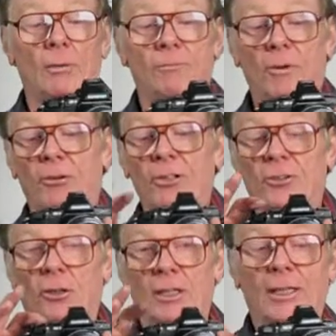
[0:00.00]
Very
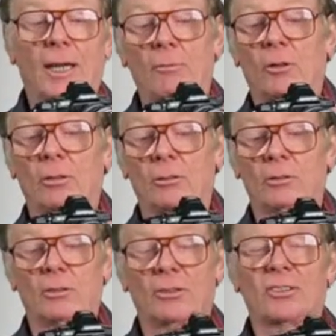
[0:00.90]
tiny camera,
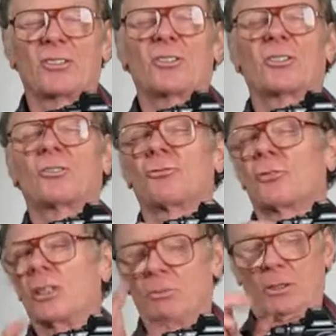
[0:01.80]

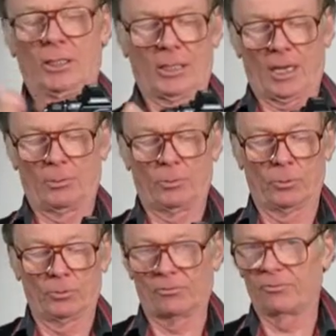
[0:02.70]
extremely
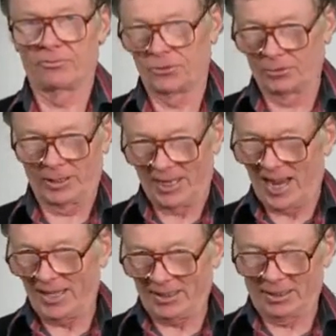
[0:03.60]
capable of doing
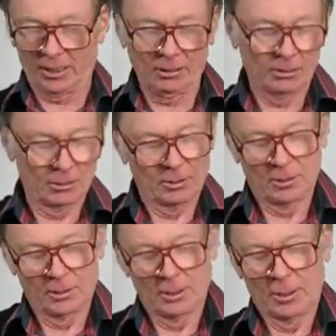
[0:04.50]
anything.
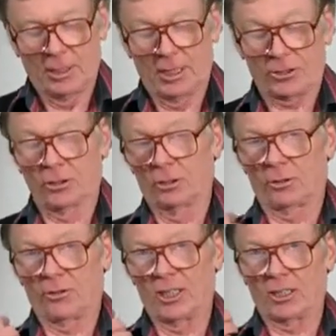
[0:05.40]
It's got
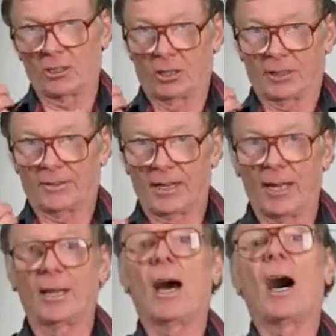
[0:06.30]
things like
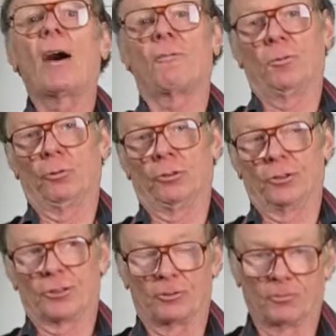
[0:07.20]
10 art
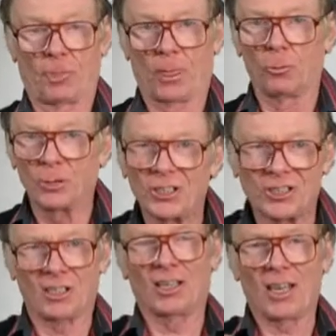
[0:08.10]
filters,
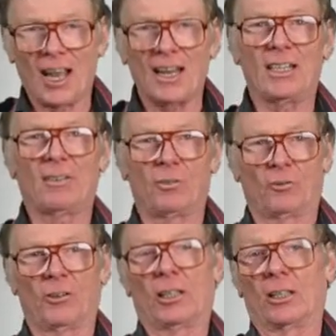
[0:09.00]
which are handy if you're
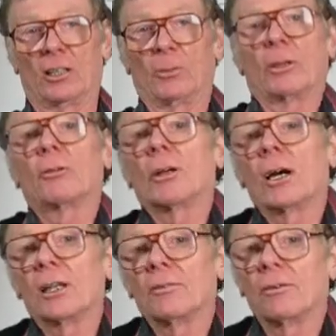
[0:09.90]
feeling a little bit
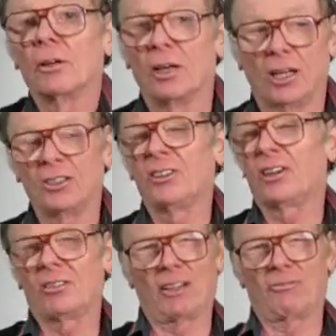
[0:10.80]
creative and you
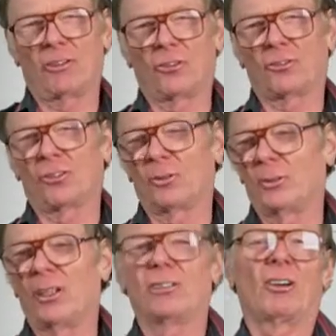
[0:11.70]
don't have Photoshop
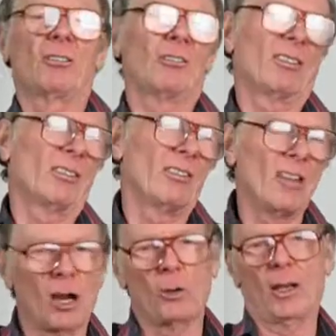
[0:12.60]
and you don't
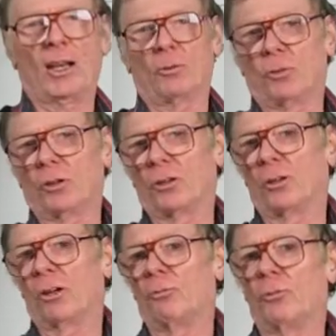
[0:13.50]
know how to work
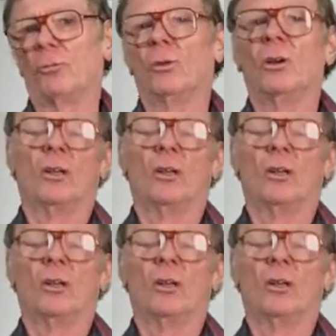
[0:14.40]
Lightroom.